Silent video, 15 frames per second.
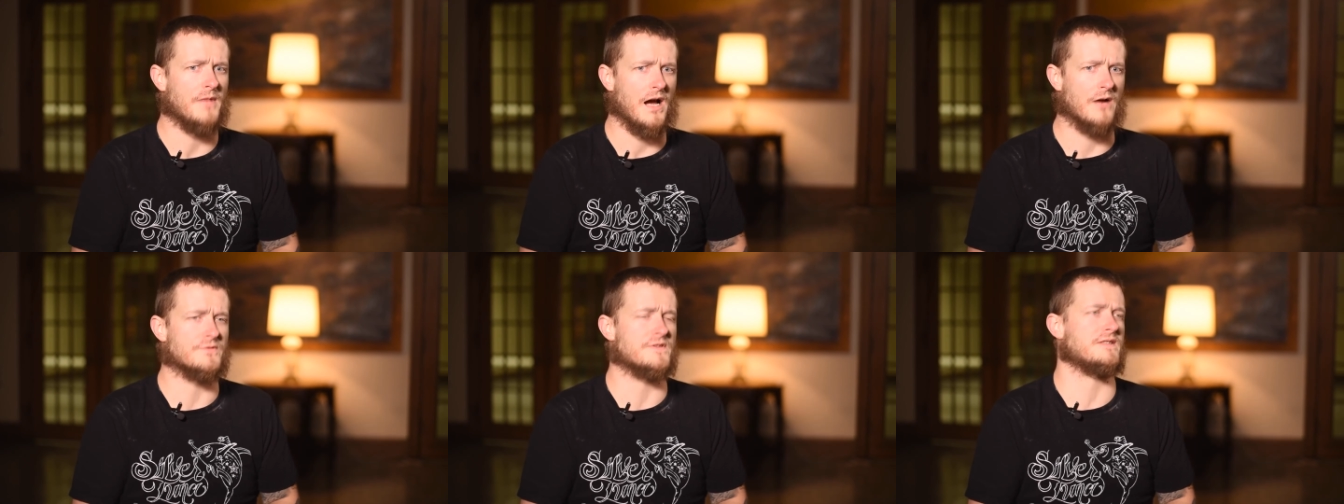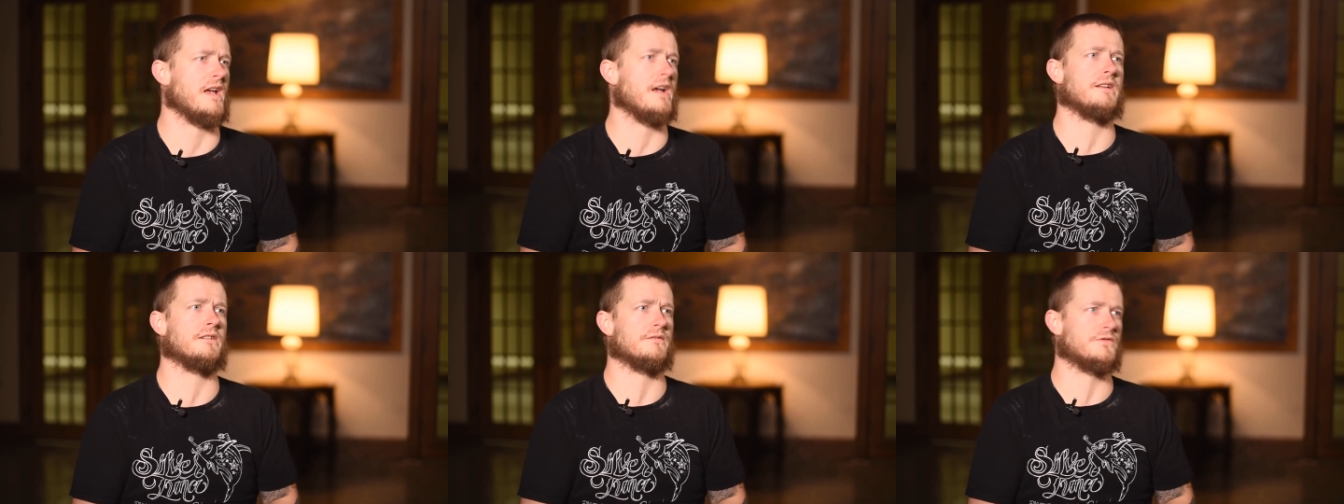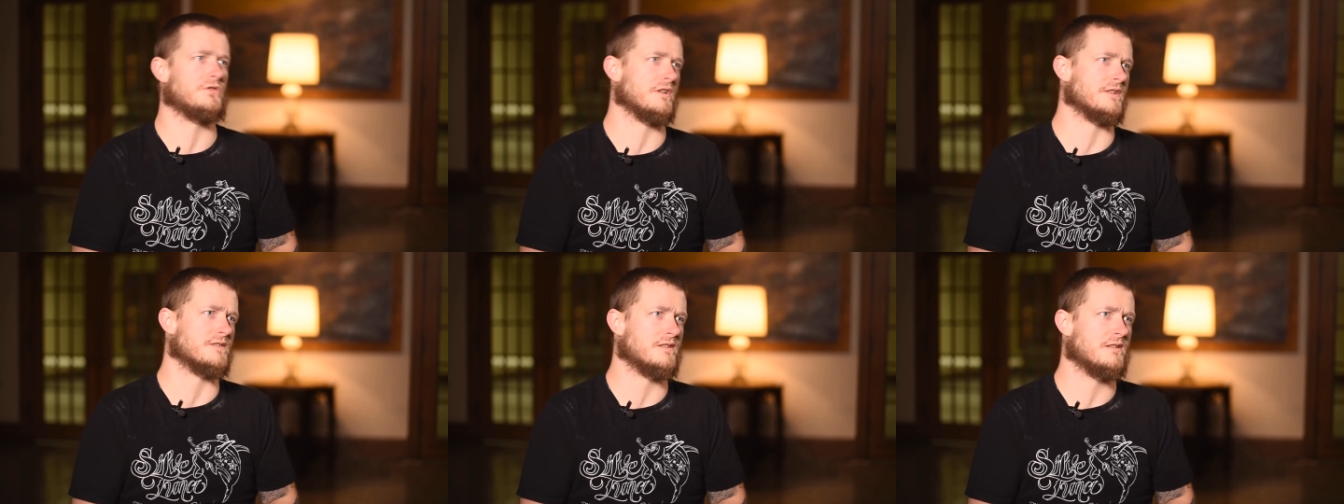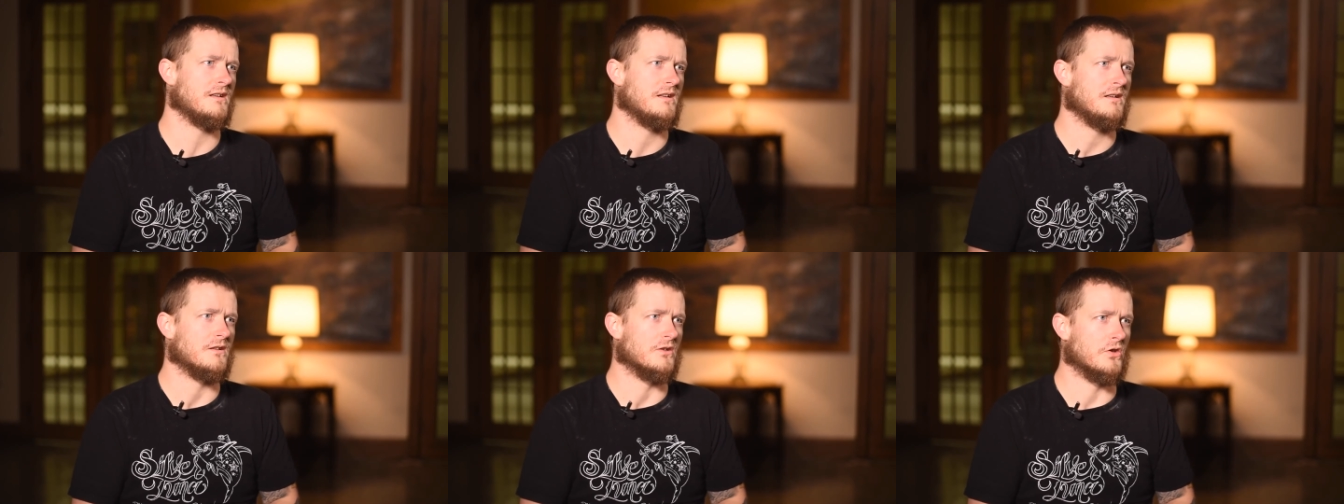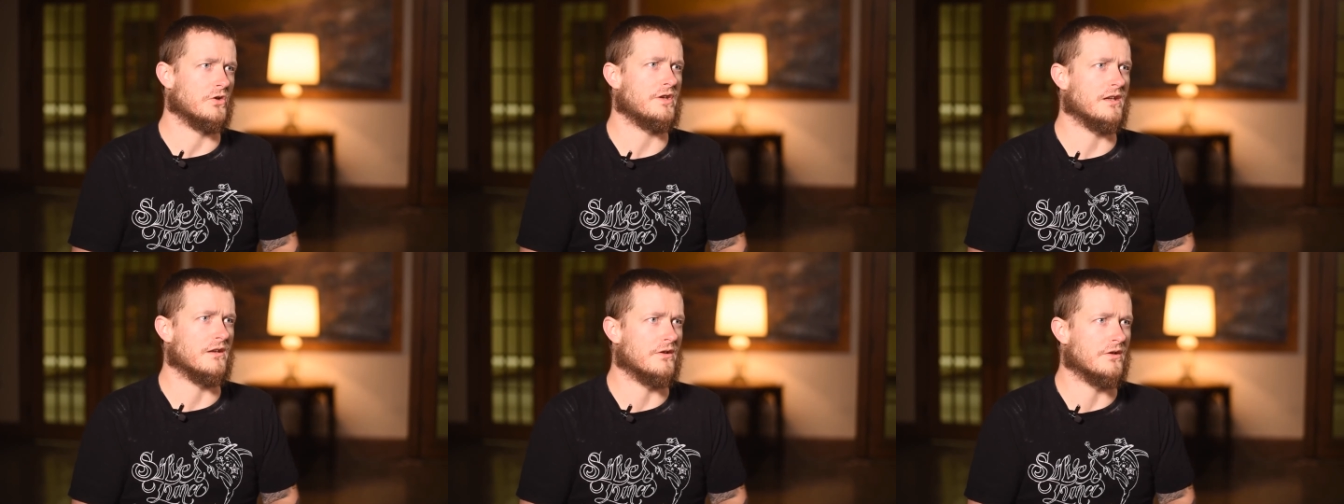outside of just
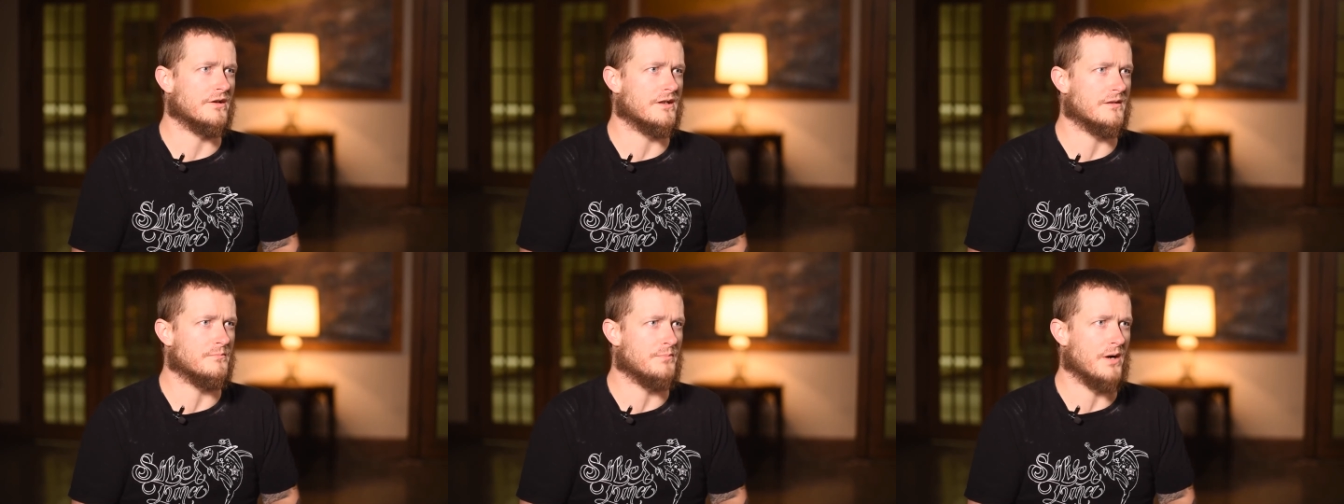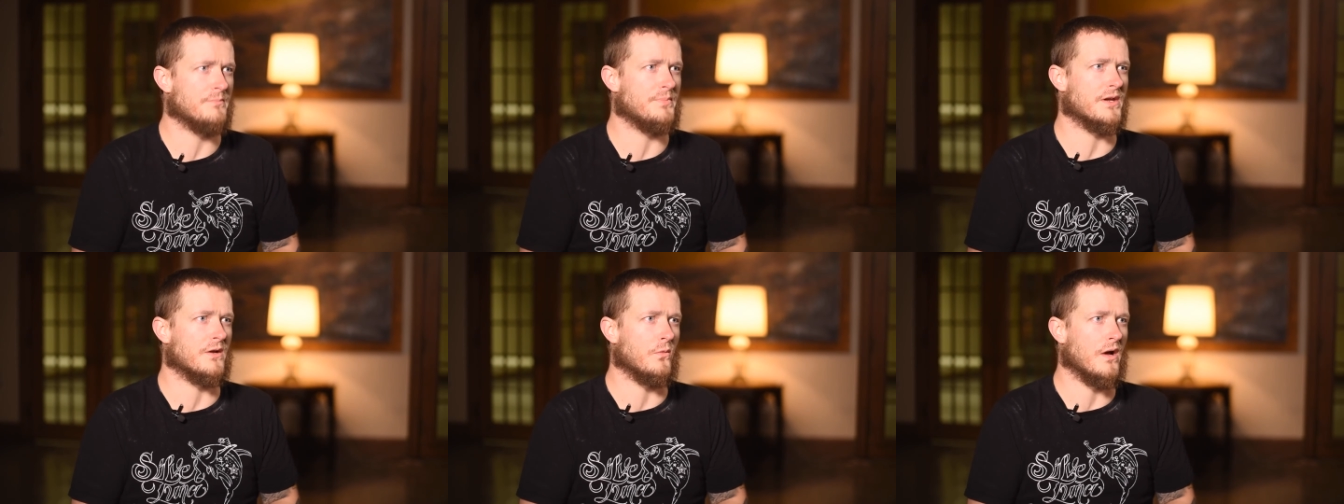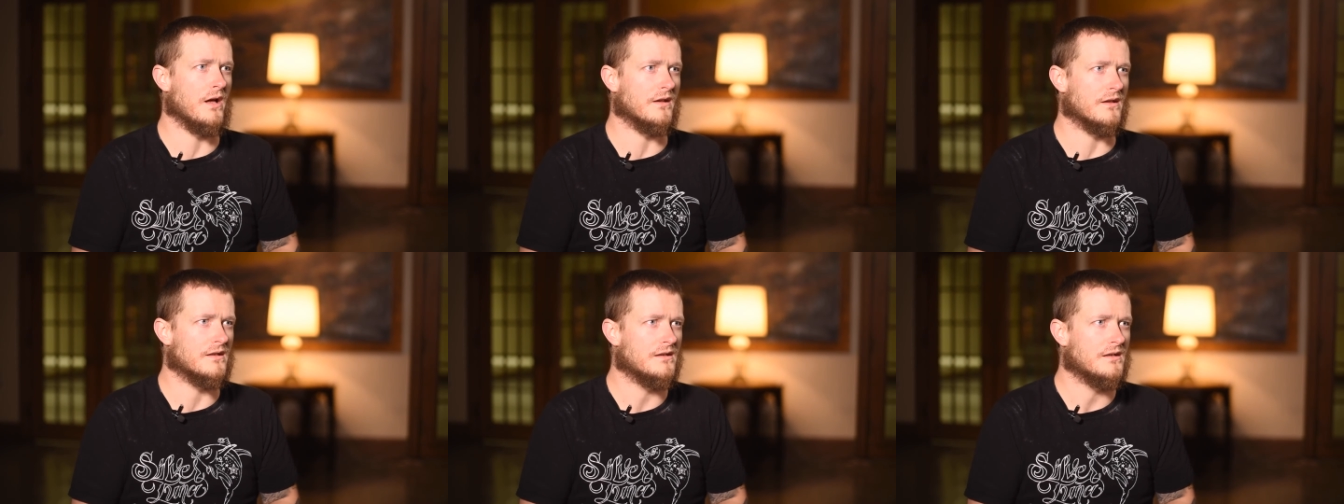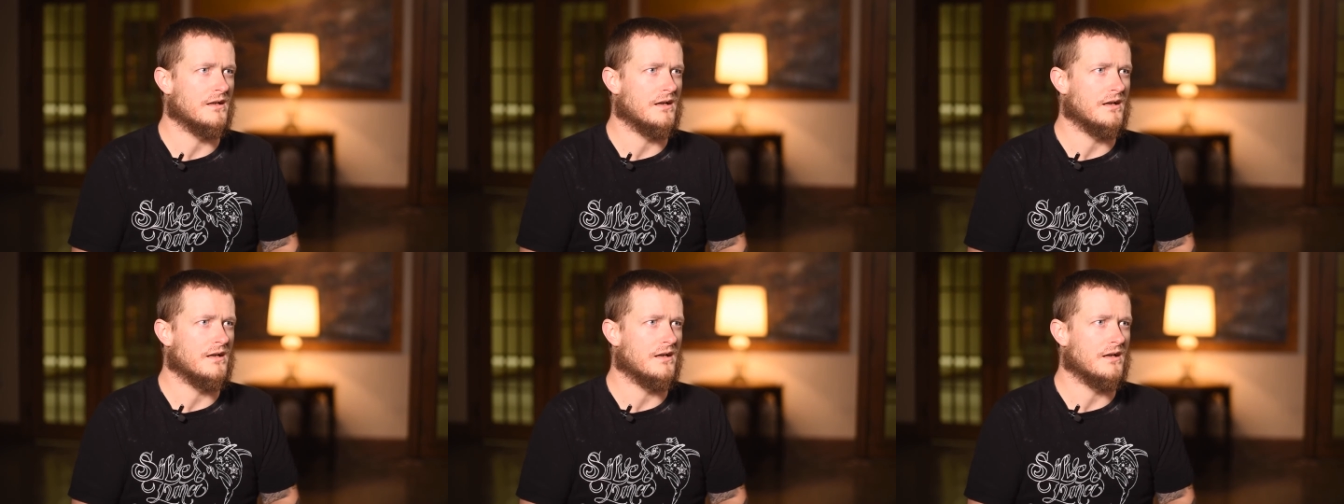looking good and bumping well.